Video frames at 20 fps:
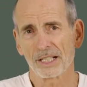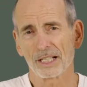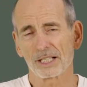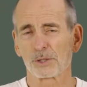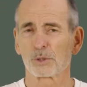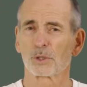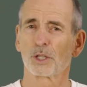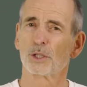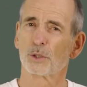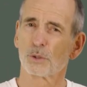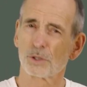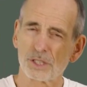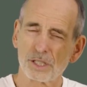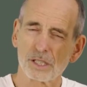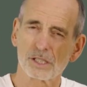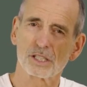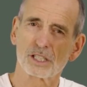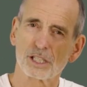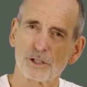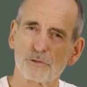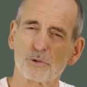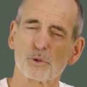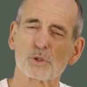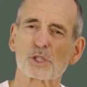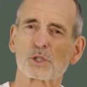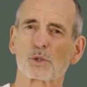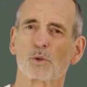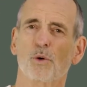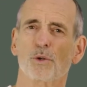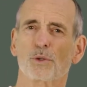but through
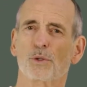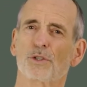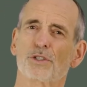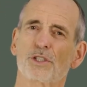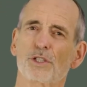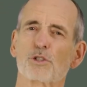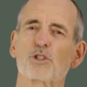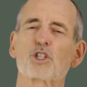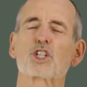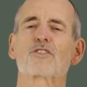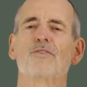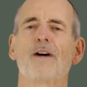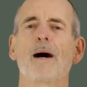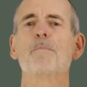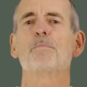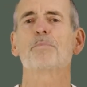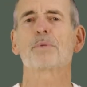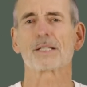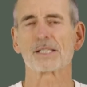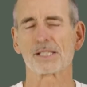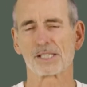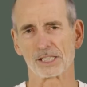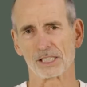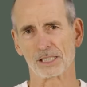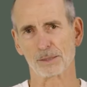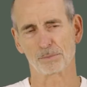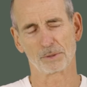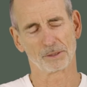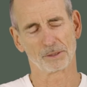diffusion, like a sponge.